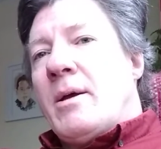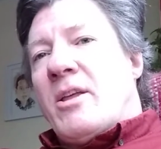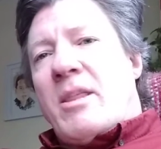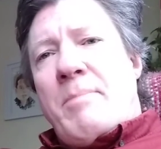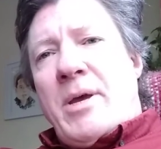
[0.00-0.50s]

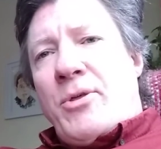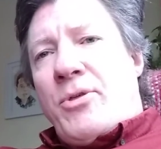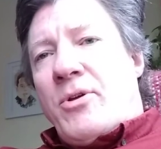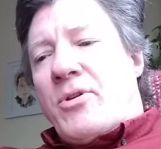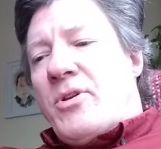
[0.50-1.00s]
The myth
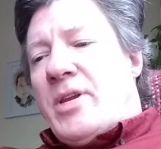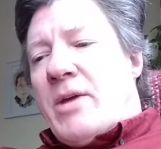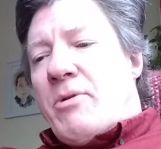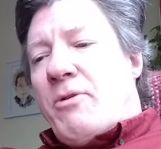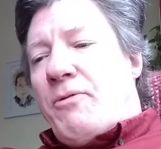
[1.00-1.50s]
that
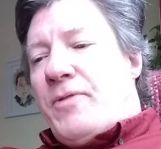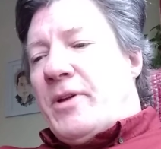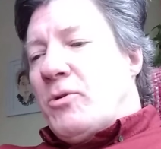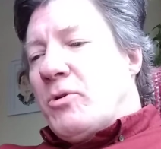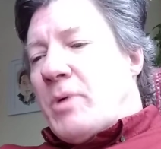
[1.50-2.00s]
Nero
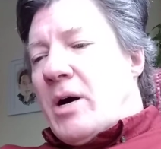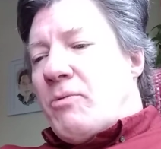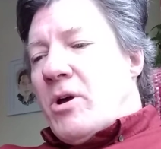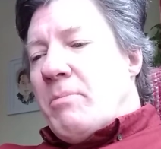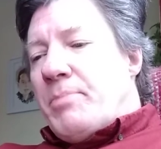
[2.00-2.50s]
fiddled while
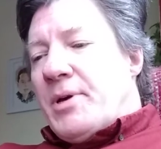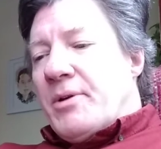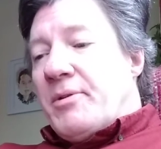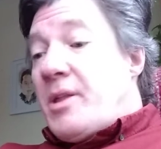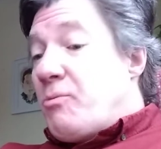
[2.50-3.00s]
Rome
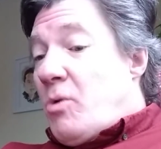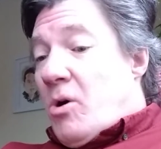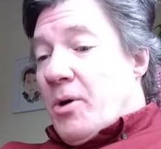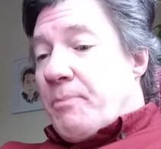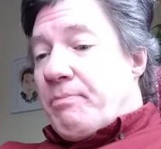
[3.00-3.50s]
burns is
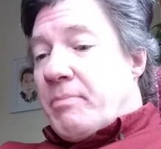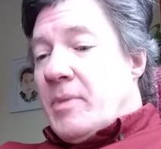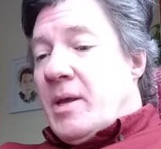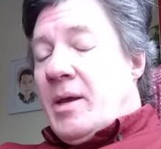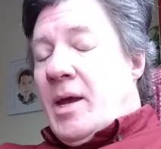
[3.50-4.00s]
wrong,
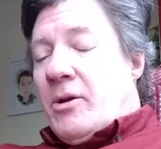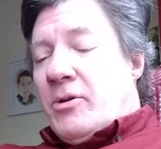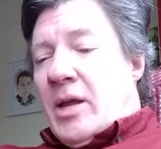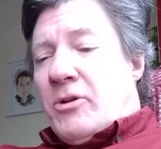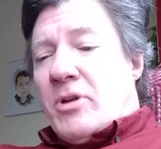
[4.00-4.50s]

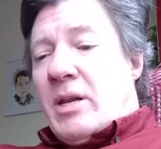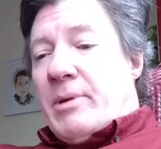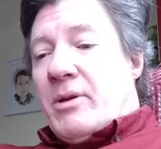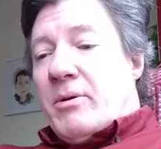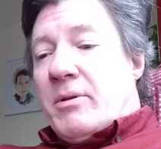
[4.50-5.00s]
and not only
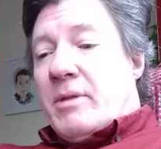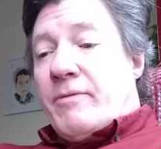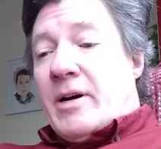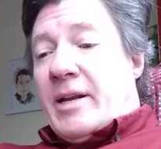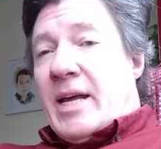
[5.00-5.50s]
because the
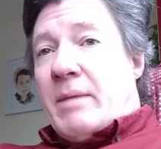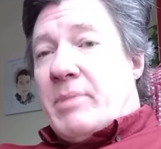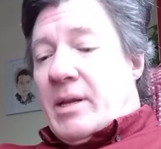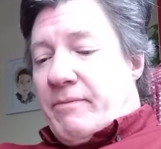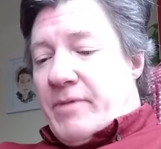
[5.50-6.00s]
violin hadn't
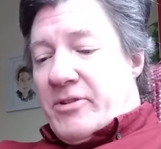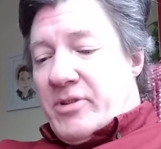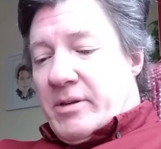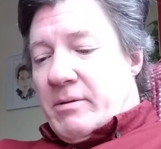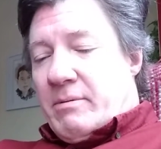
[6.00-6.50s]
been
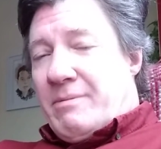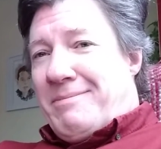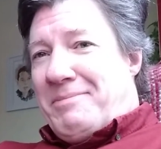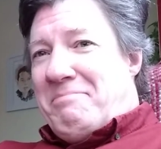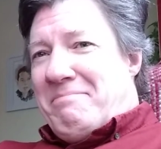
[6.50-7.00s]
invented.
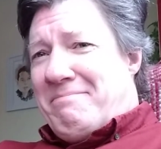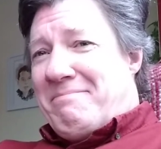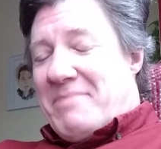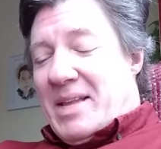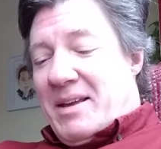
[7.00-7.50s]

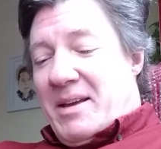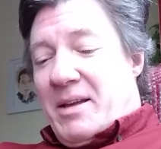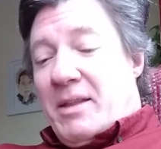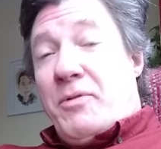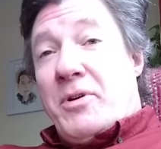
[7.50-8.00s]

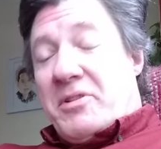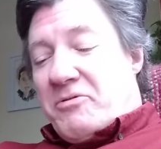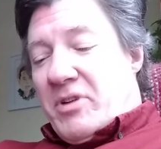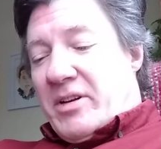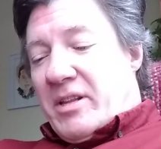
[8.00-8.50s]
The first
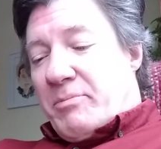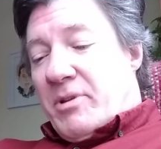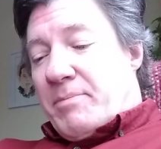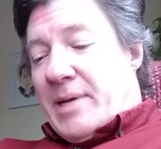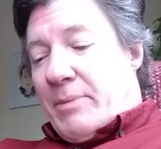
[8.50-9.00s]
stringed
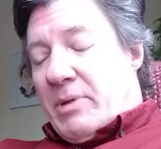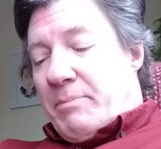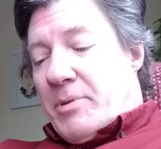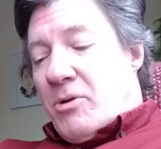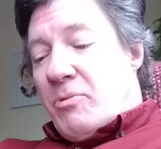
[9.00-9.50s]
instruments played with a
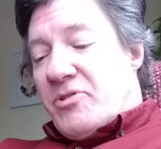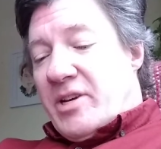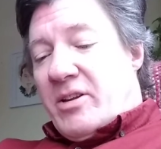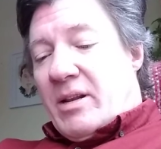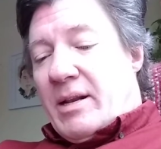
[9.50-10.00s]
bow
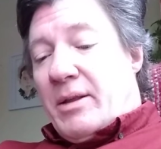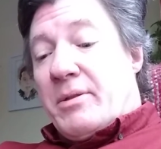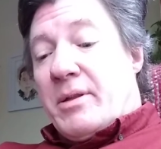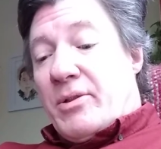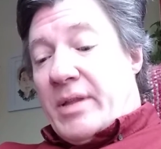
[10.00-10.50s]
originated at
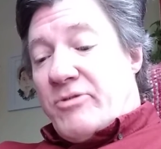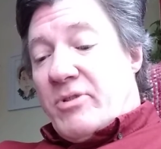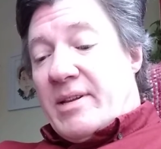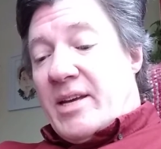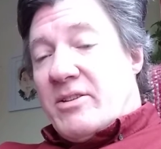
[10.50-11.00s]
least 6
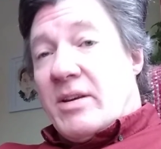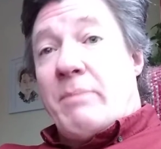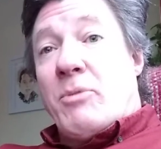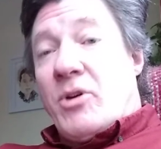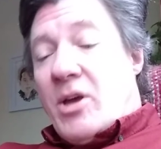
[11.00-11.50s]
centuries later in
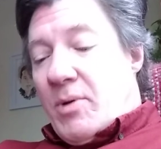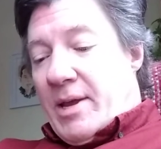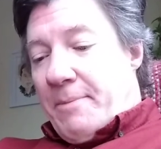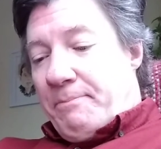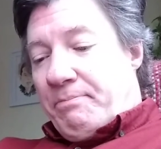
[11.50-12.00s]

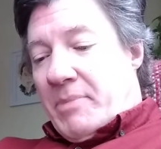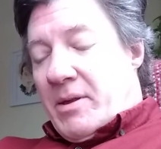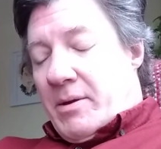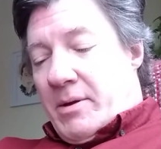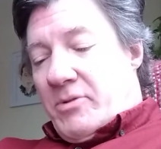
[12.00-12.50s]
Mongolia.
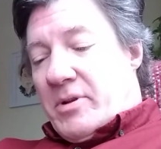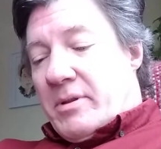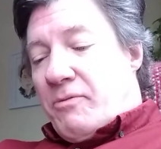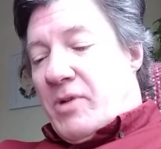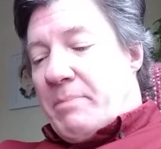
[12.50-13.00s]
Just a
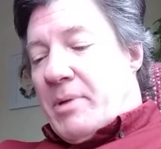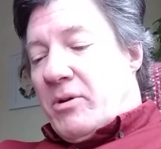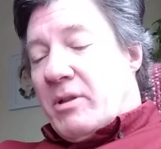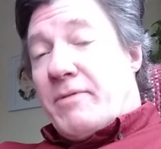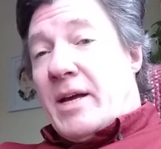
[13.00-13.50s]
free
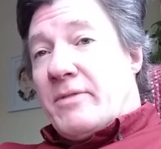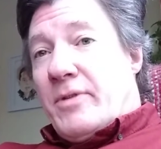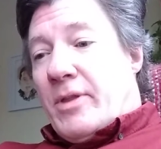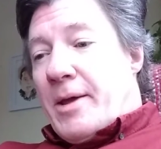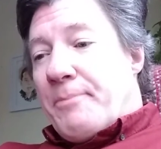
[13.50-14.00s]
bonus fact for
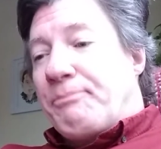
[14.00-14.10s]
you there.